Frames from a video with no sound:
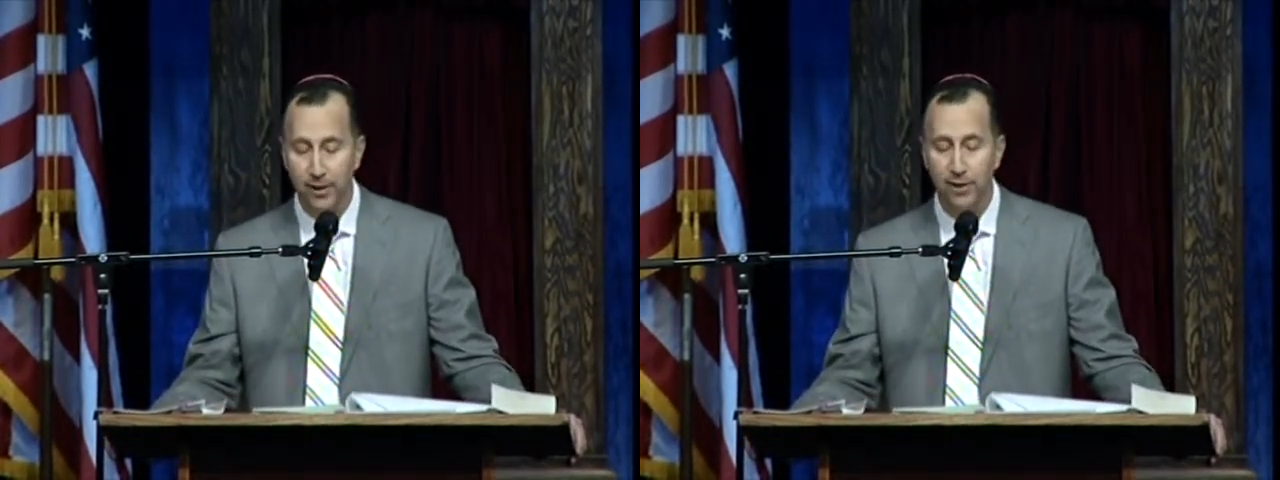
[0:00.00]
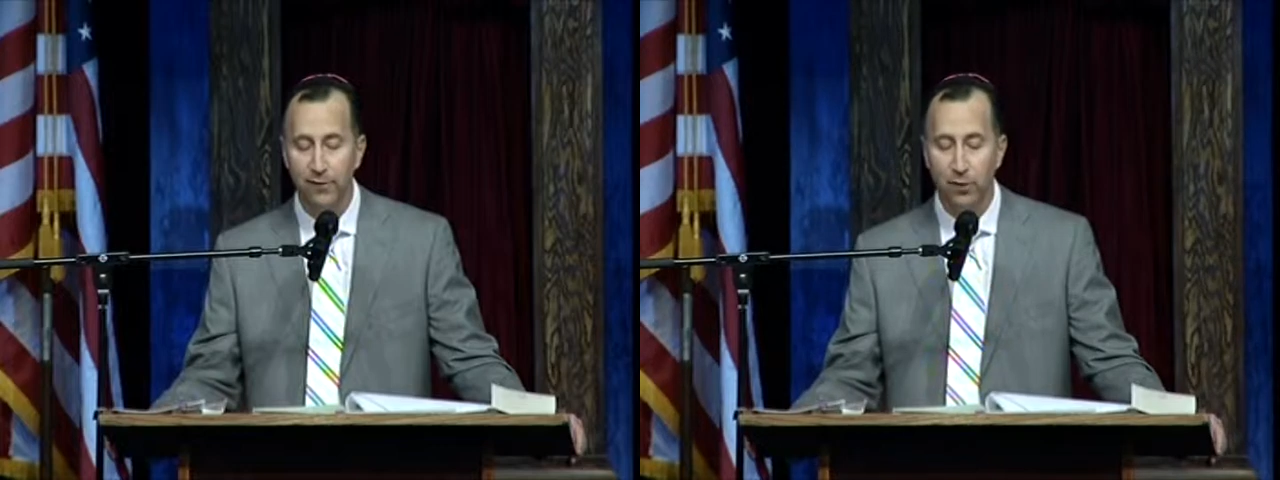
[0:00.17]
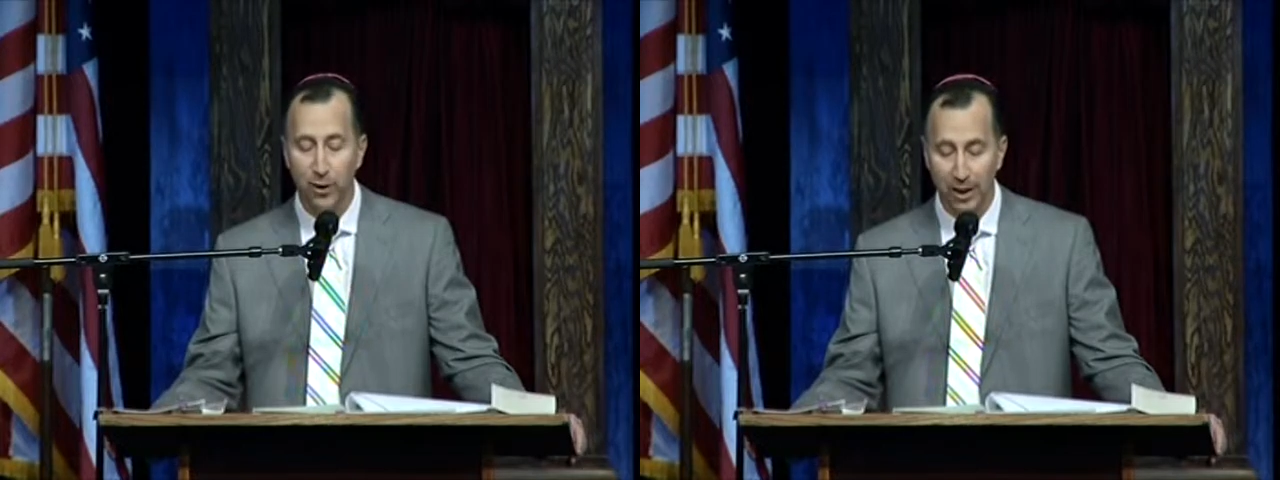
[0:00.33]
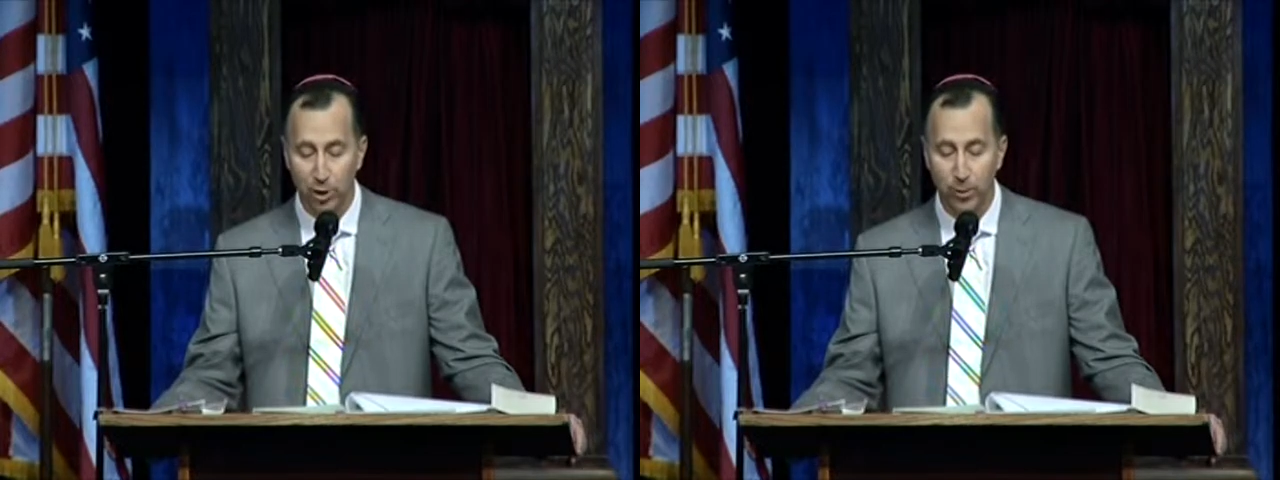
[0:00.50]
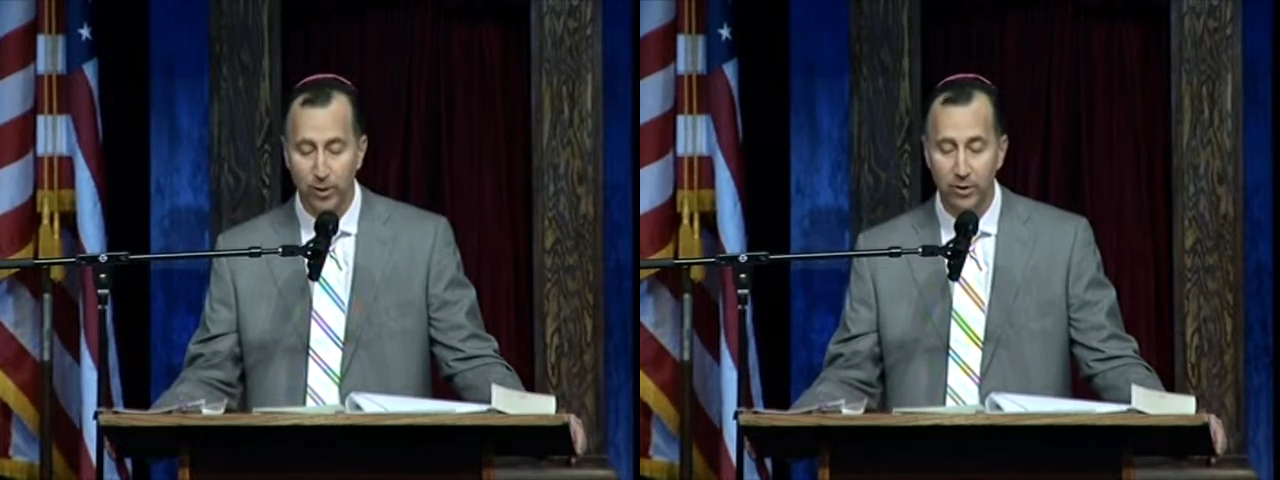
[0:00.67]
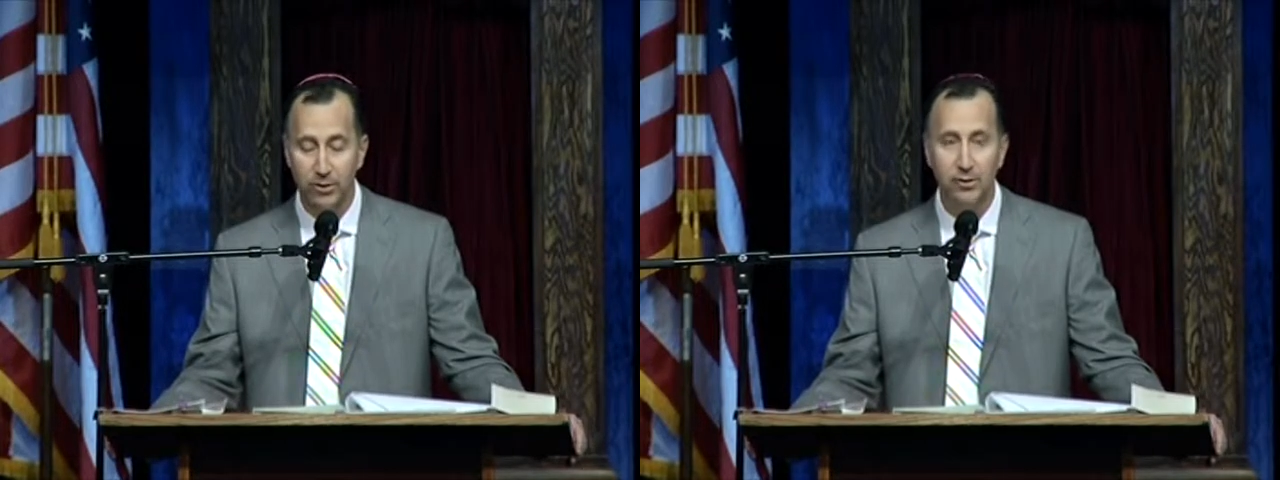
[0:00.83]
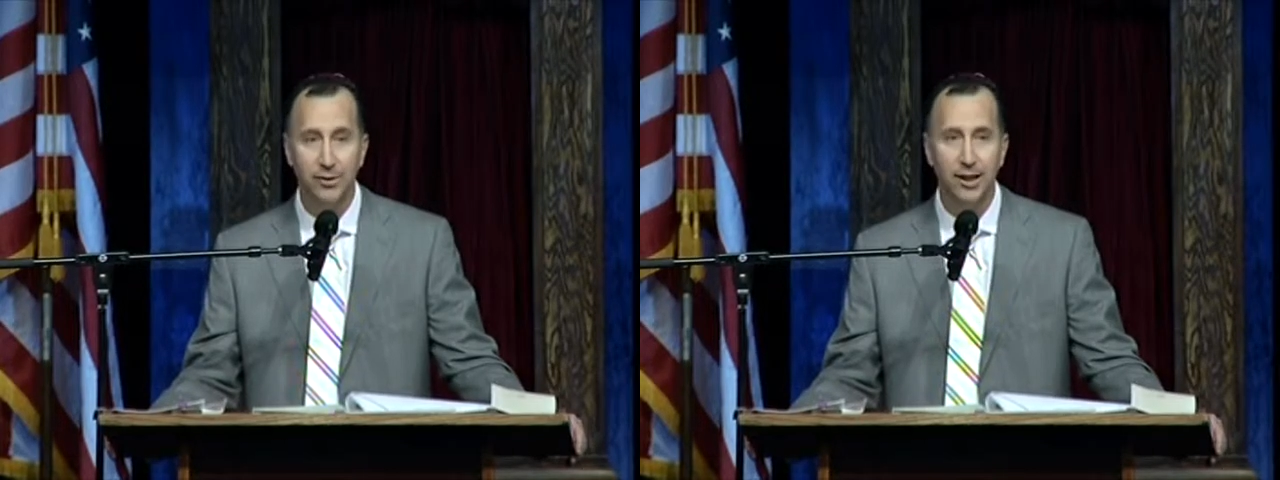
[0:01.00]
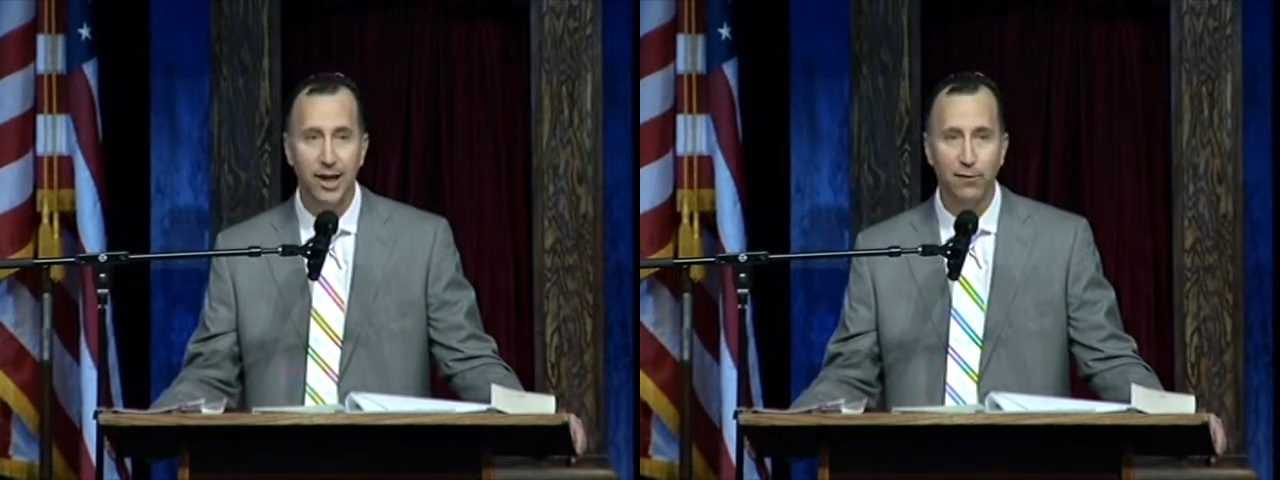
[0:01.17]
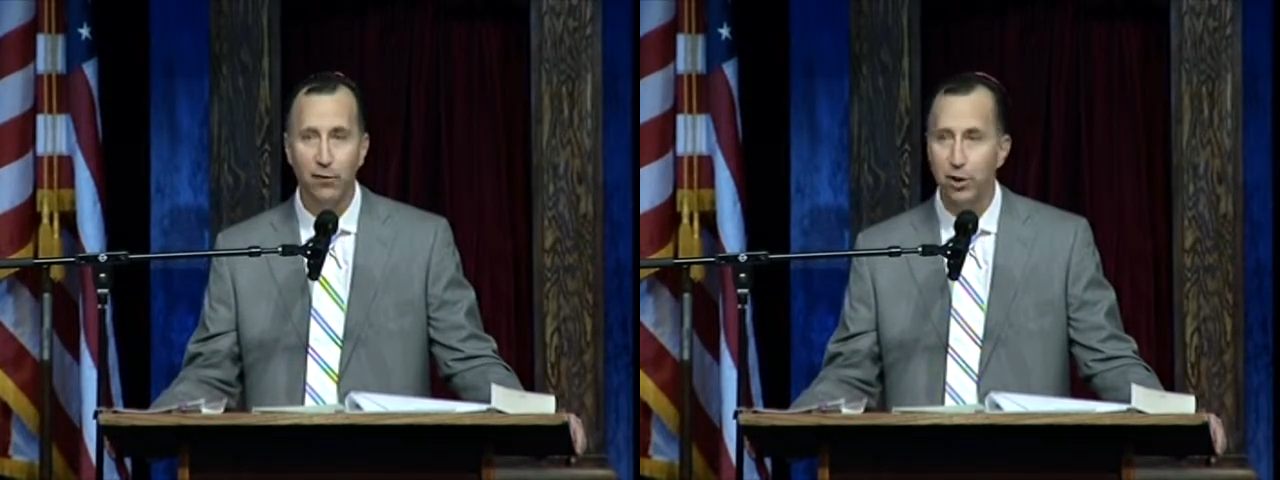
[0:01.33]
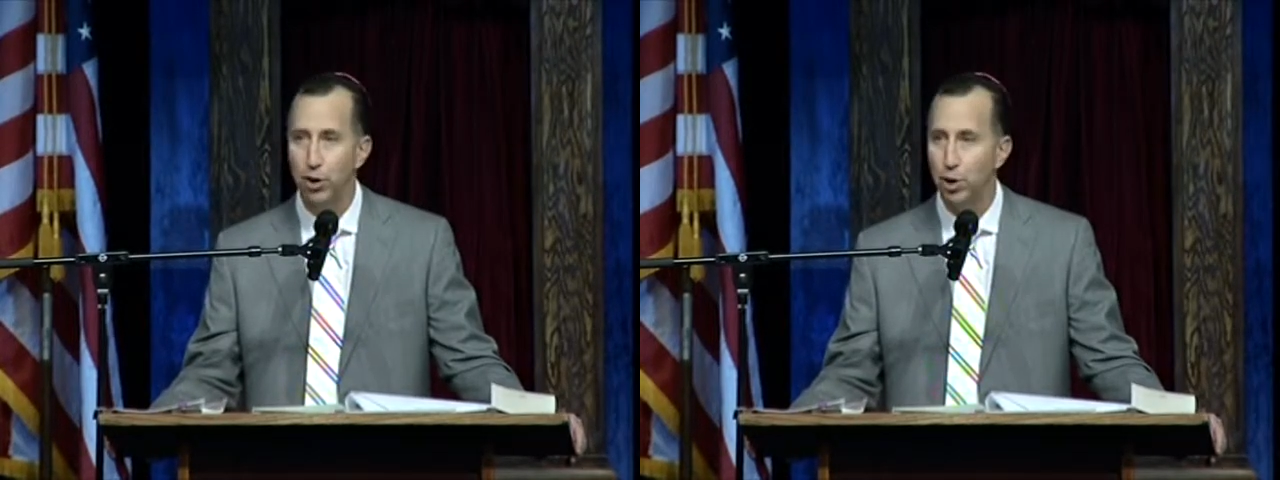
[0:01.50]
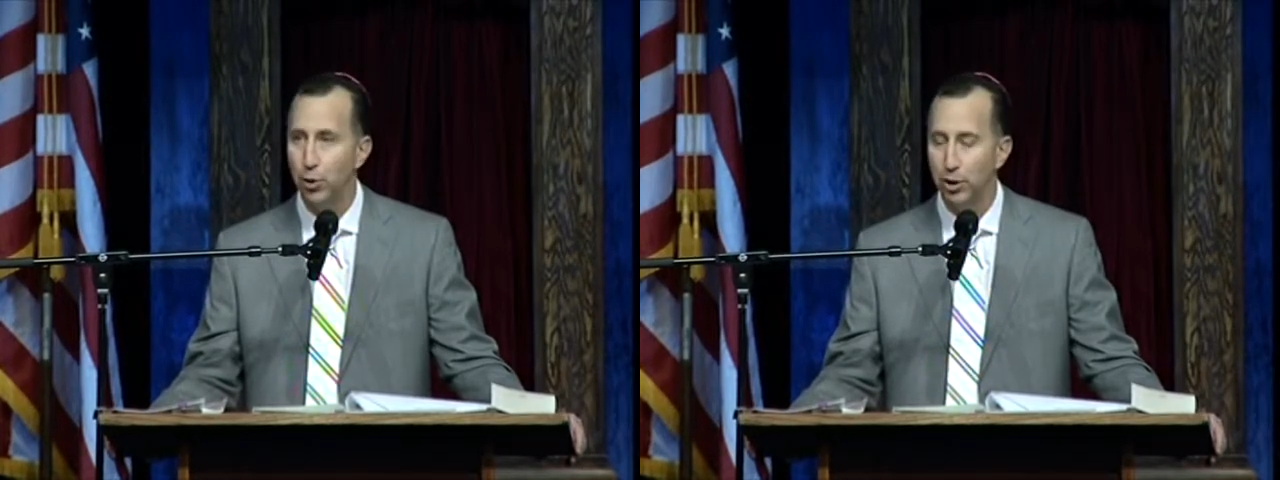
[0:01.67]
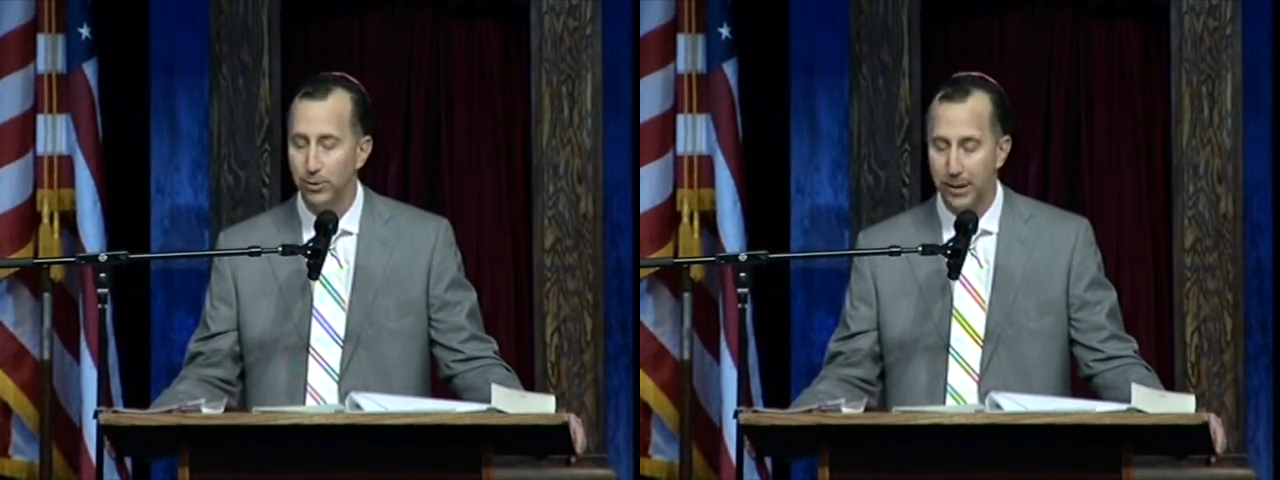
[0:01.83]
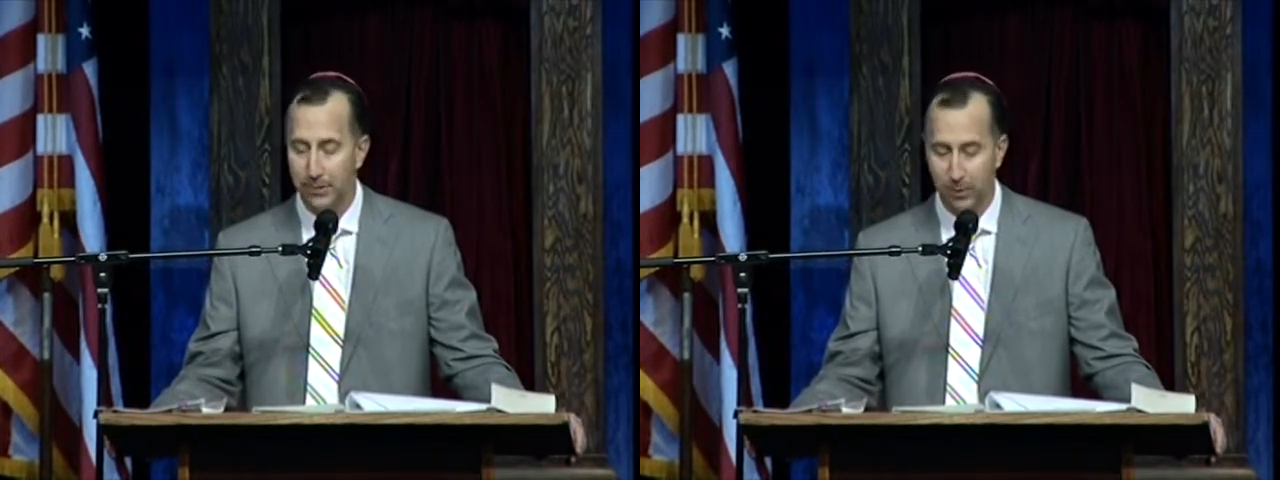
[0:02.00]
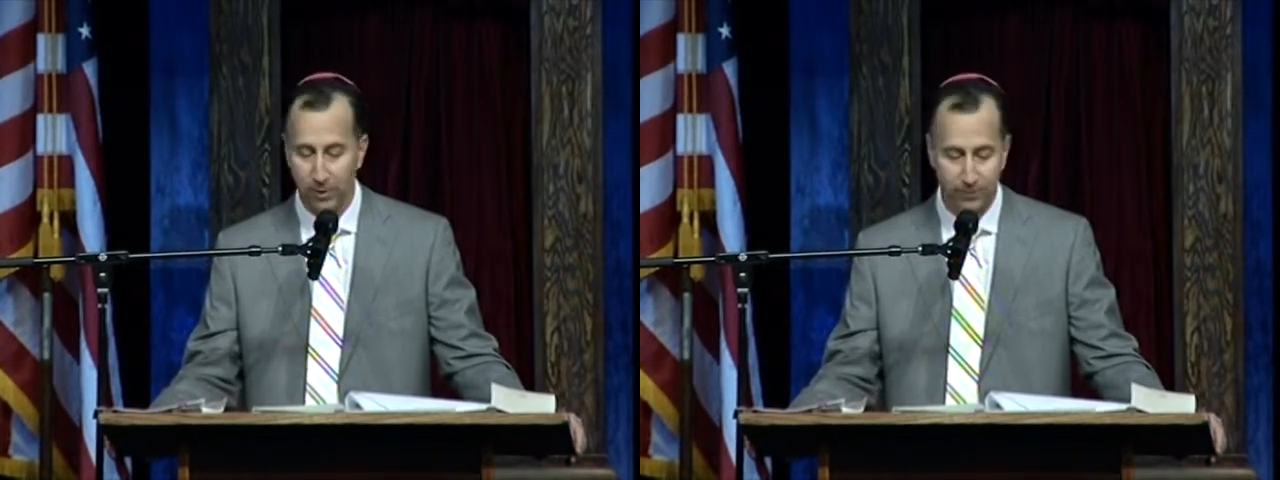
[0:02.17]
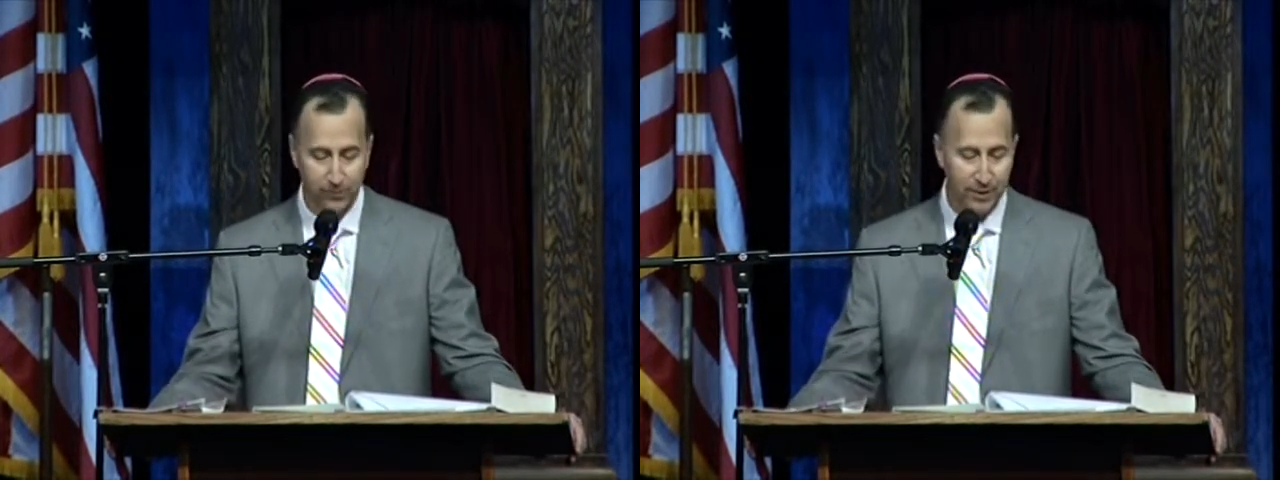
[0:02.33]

for Israel, and for the Jewish people.